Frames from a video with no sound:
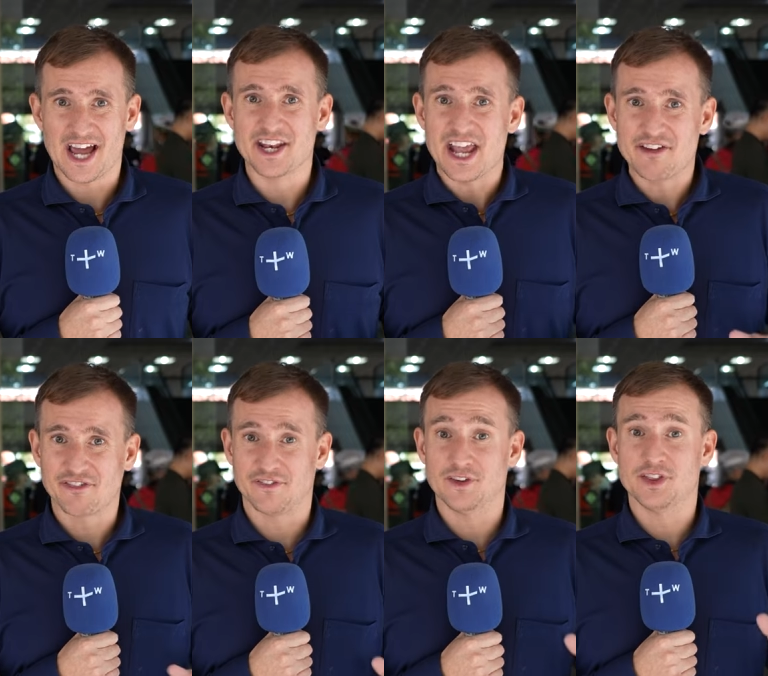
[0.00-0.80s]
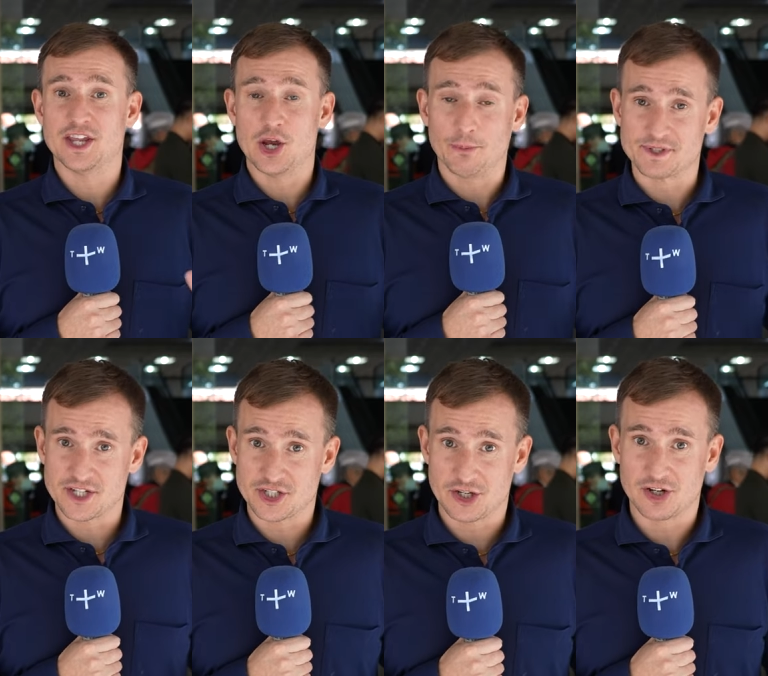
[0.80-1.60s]
and if the
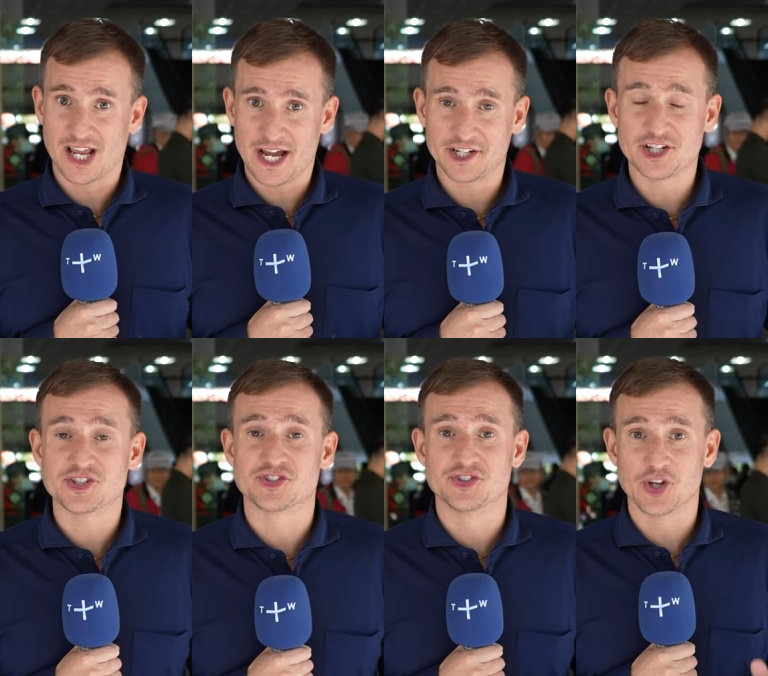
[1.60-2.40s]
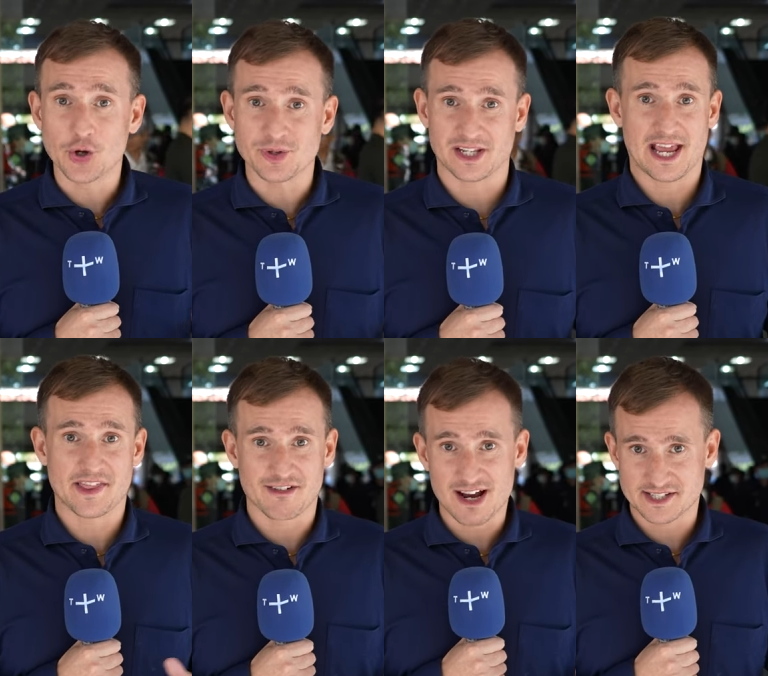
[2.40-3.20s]
opposition candidates don't get
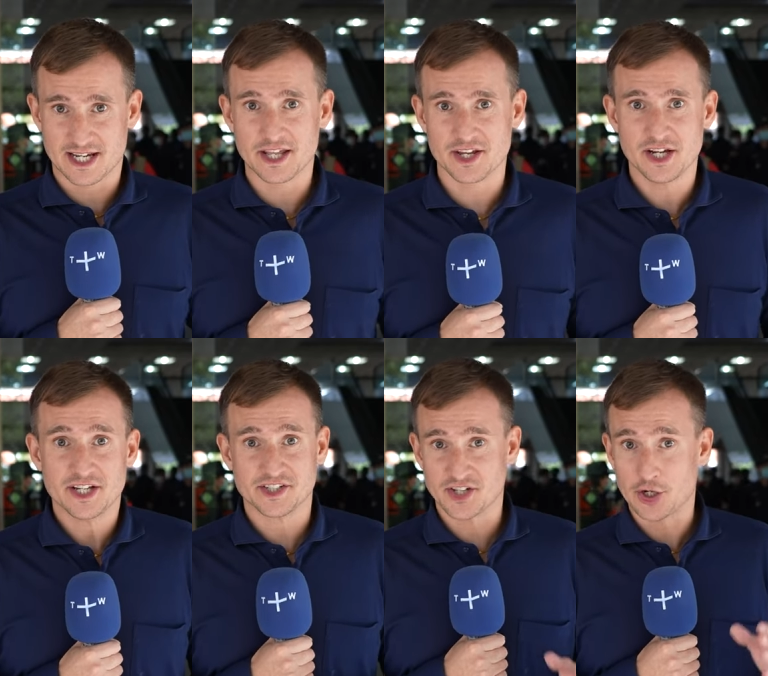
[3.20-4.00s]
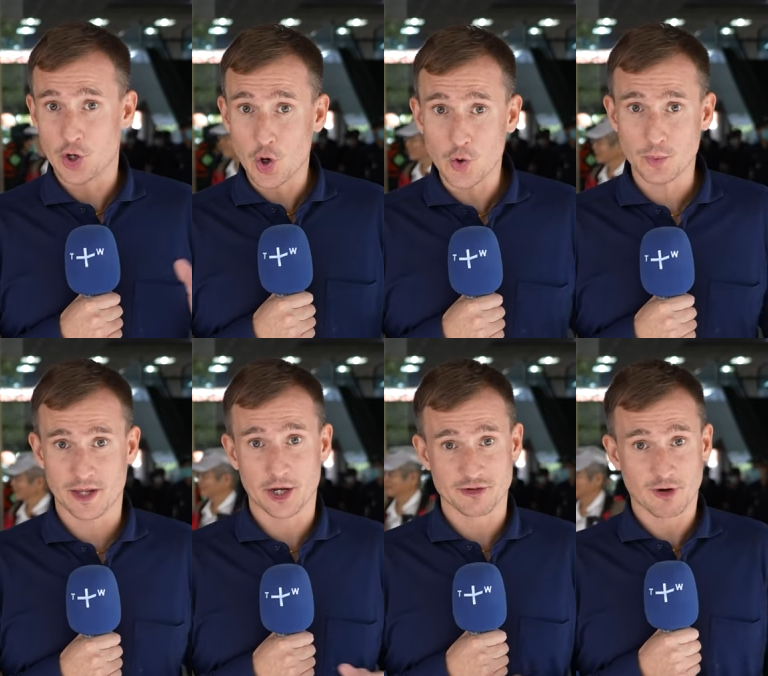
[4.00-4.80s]
their act together, decide who they're going to